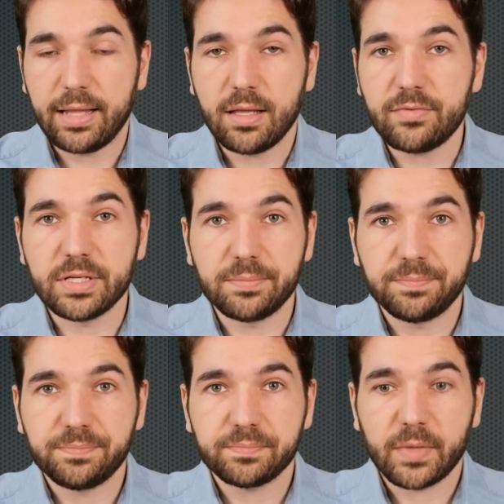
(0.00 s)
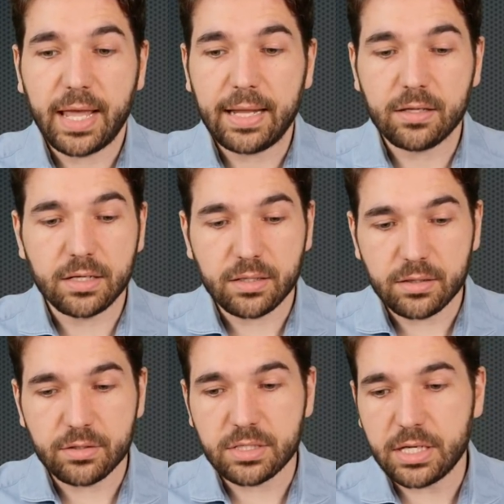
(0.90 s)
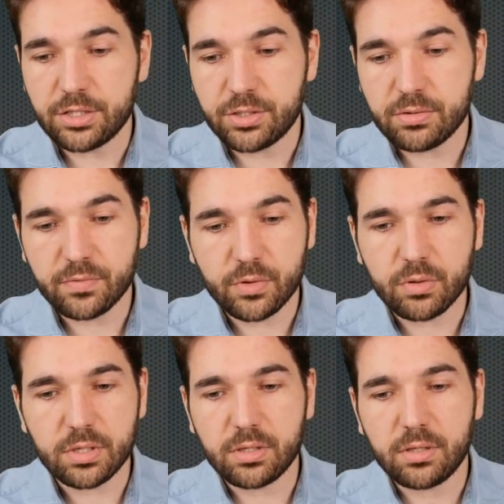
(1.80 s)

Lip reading: I loved it. And look, there's issues, of course.